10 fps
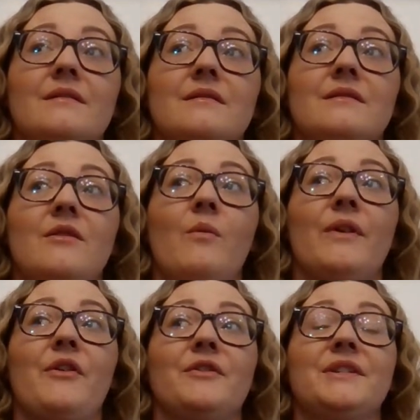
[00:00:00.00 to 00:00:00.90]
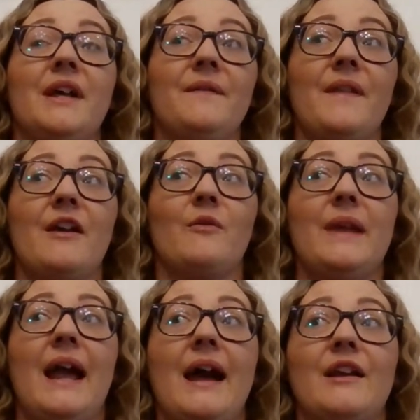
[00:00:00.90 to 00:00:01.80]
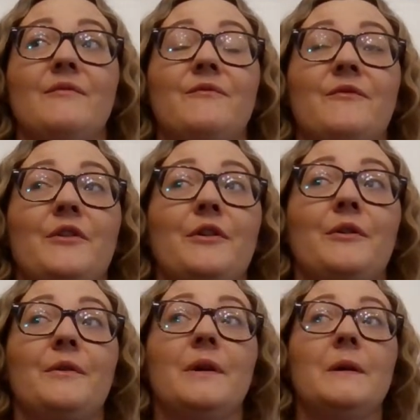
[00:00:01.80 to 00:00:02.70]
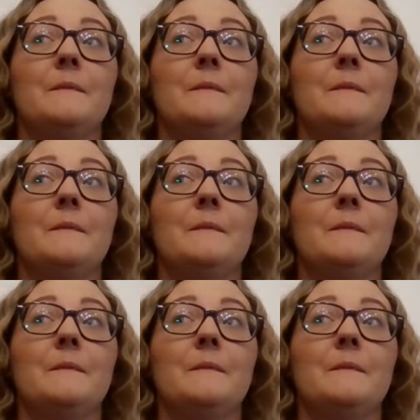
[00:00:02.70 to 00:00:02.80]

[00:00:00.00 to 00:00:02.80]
so with our son there, we had him for